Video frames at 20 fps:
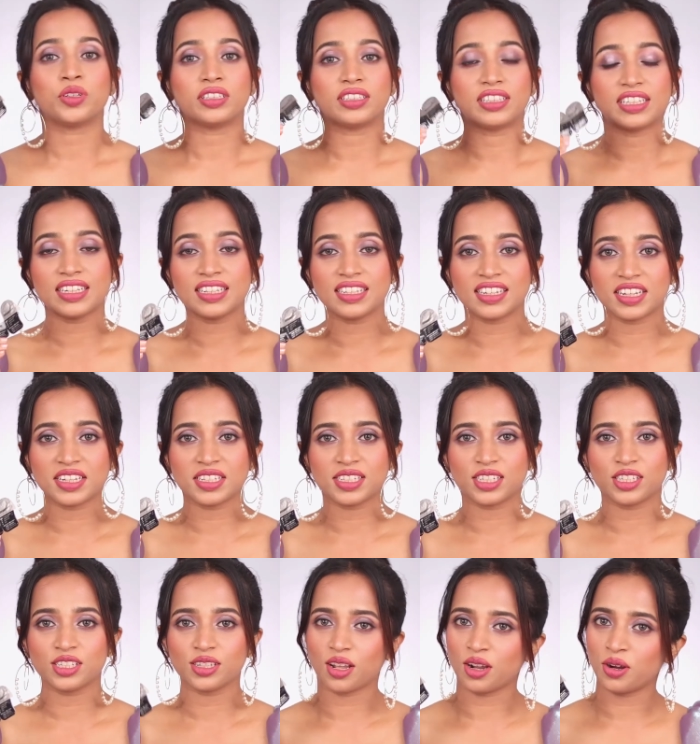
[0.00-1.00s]
Now these
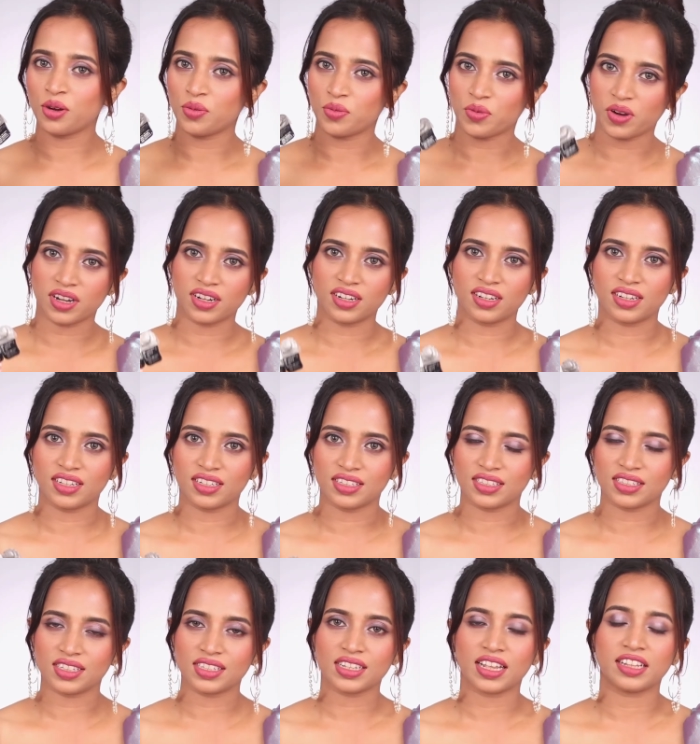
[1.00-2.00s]
lenses are one-day
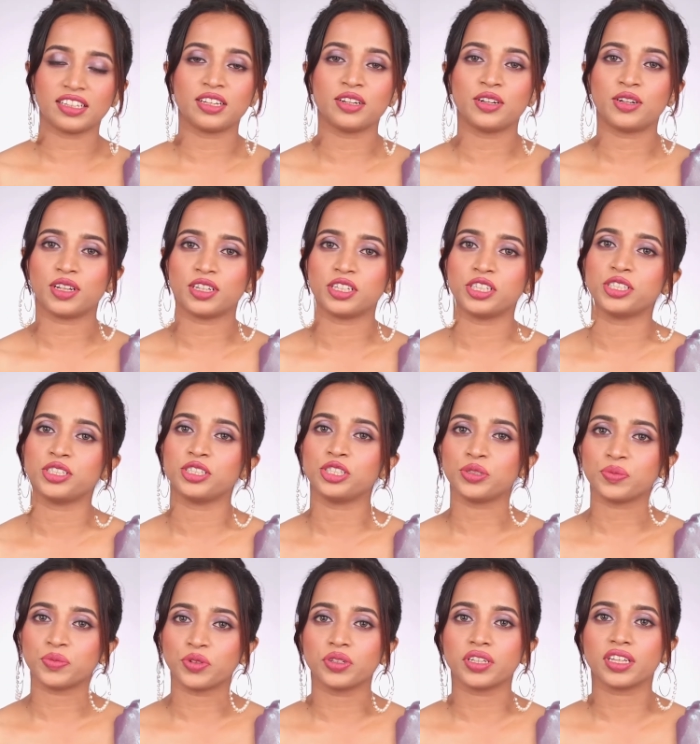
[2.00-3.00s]
lenses, and the Russian
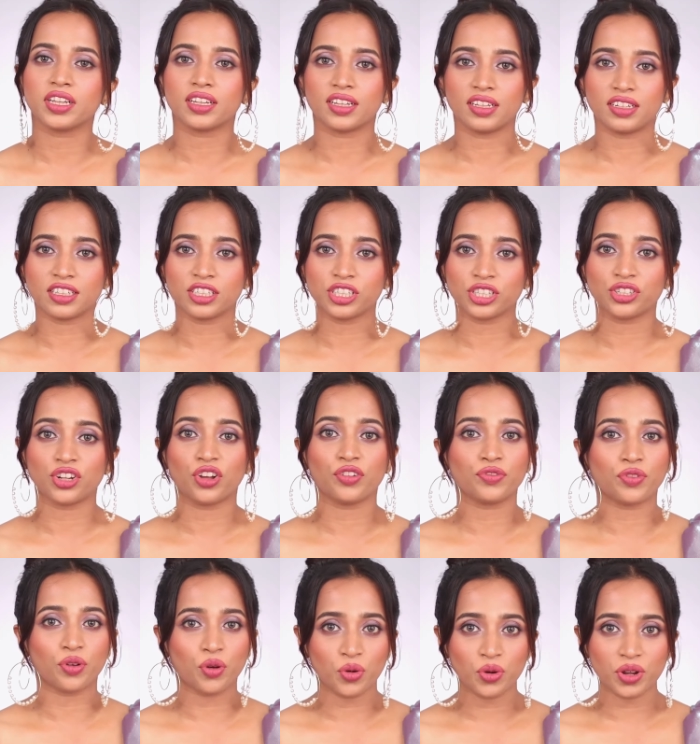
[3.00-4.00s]
Smoky collection
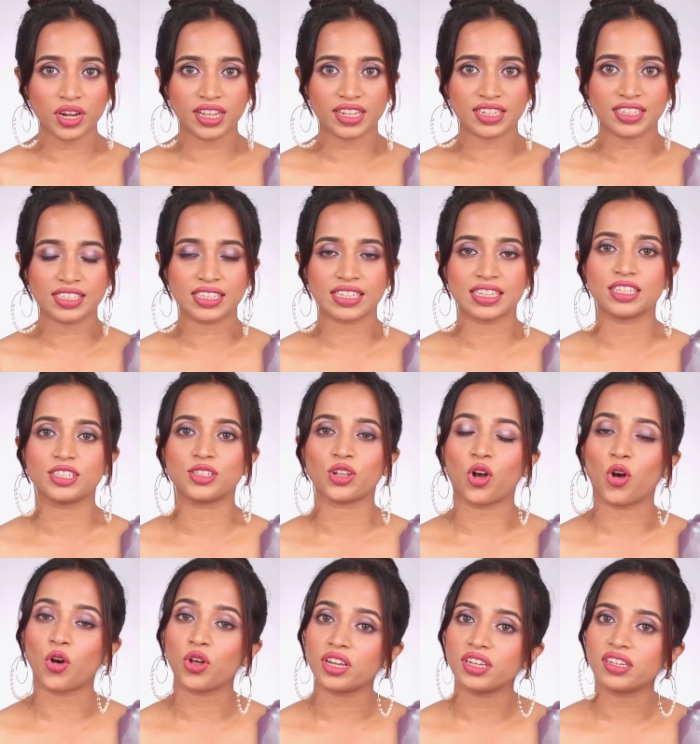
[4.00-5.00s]
of OLens
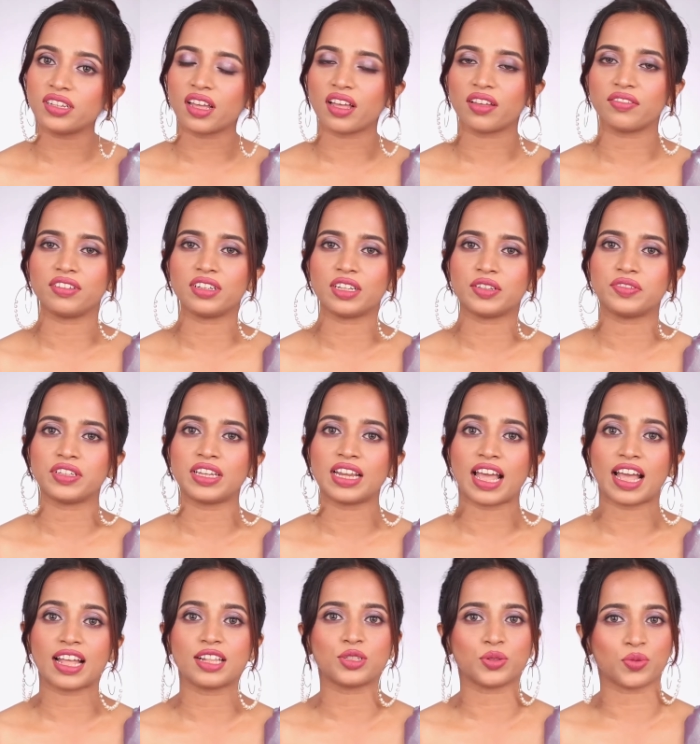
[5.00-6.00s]
is only
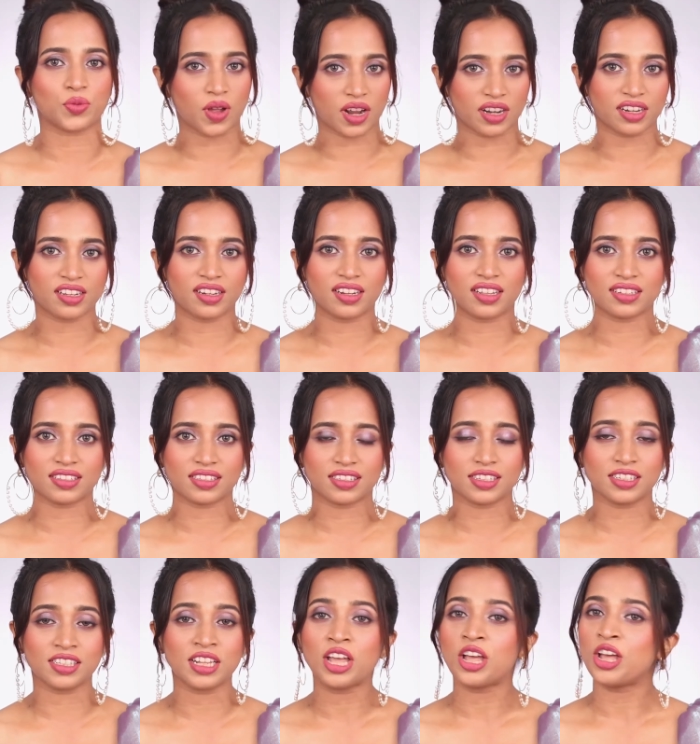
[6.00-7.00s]
available as one-day
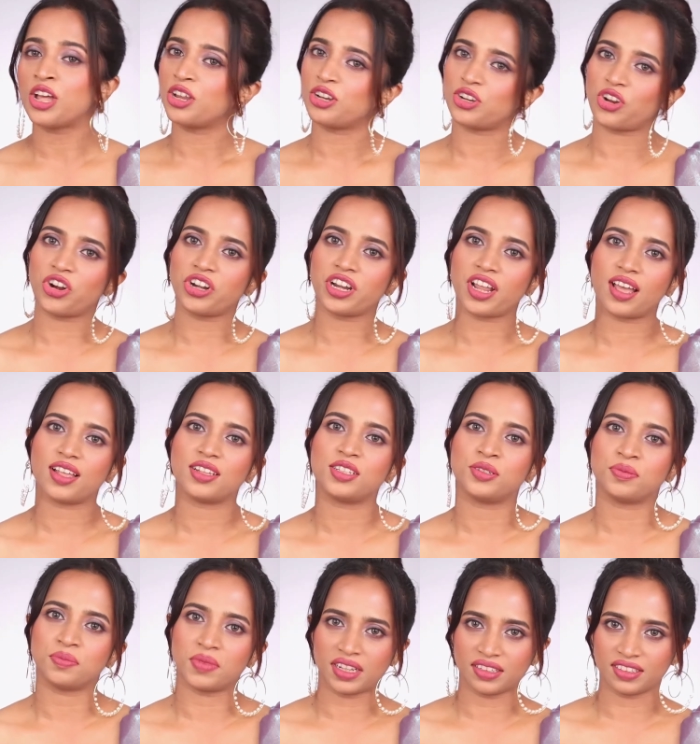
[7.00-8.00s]
lenses, not
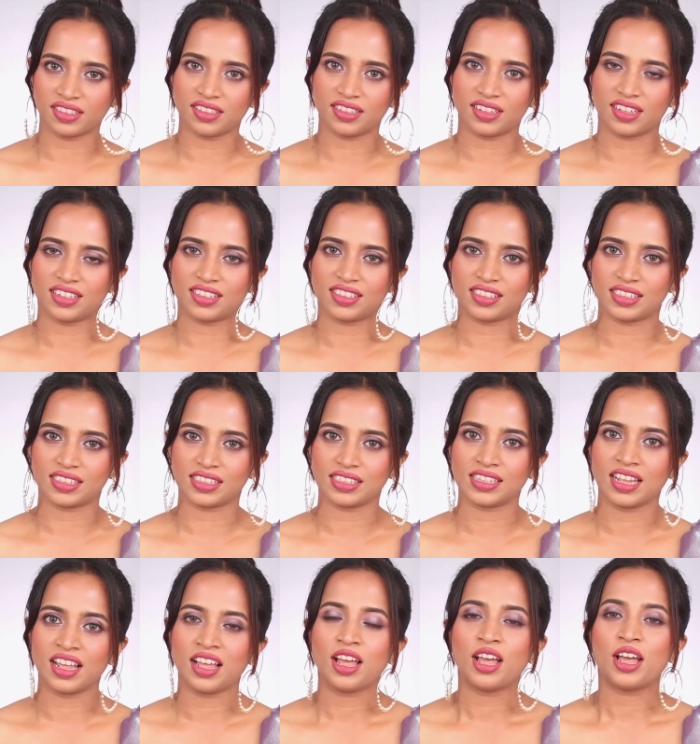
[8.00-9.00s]
as monthly
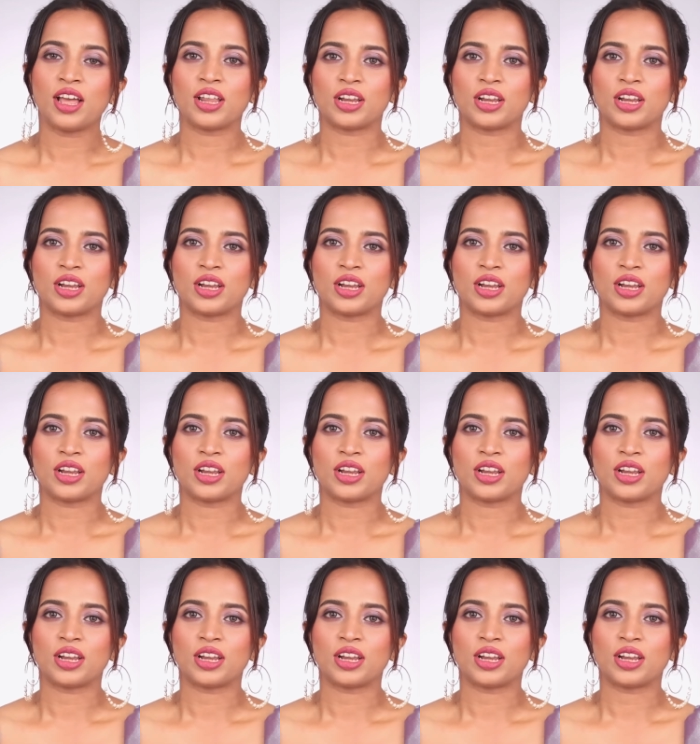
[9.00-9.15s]
lenses.